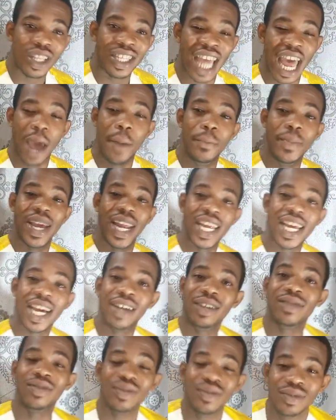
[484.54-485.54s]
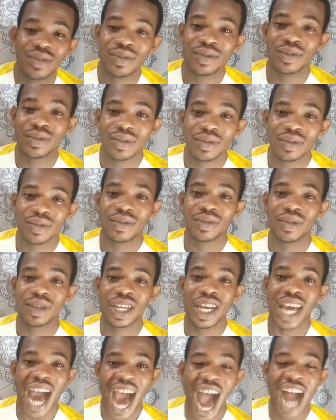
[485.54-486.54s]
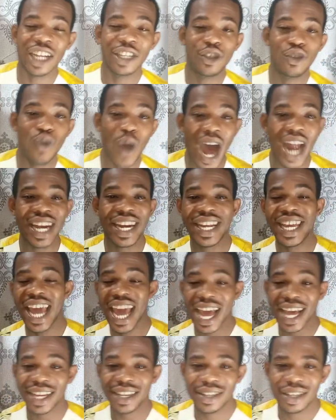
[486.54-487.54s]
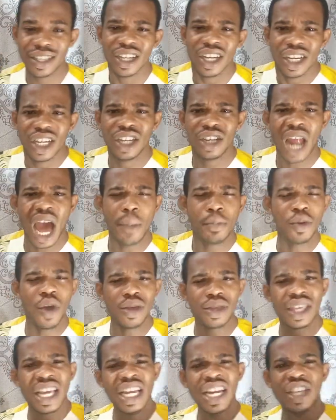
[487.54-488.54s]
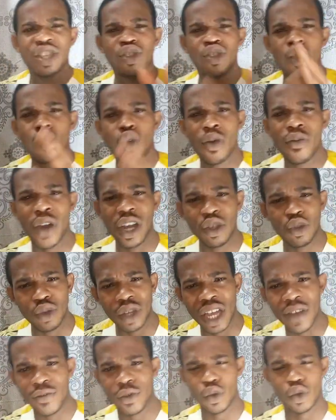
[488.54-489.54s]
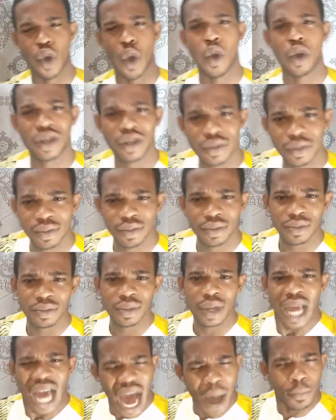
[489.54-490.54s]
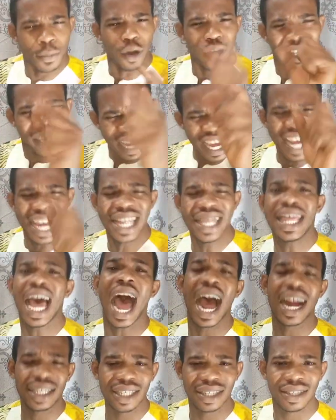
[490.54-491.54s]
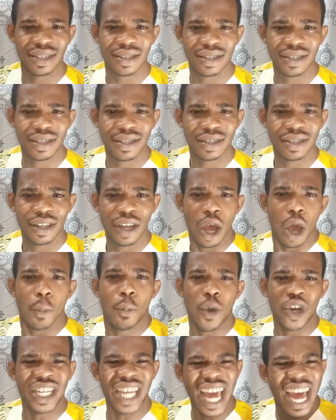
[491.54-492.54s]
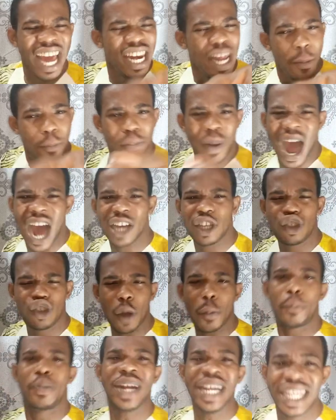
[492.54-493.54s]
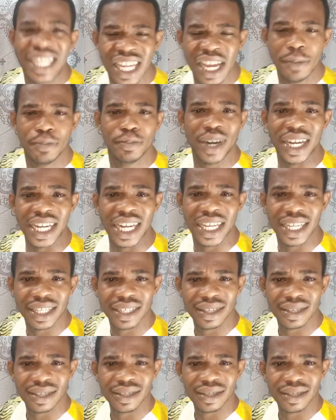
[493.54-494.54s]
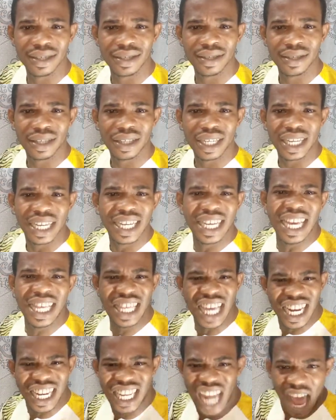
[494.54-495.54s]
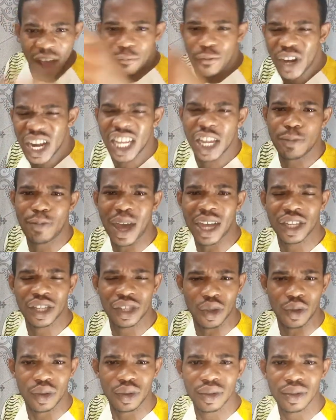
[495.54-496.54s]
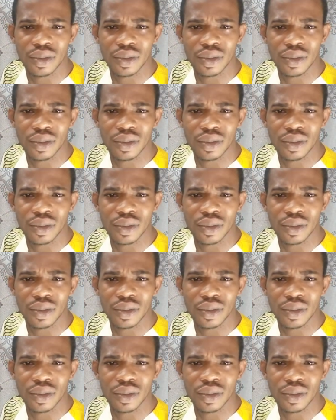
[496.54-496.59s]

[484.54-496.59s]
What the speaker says: 10 million. And you are there. I'm not saying it's not good for you to give to God. I'm not saying that. But any pastor preaching money is a devilish pastor.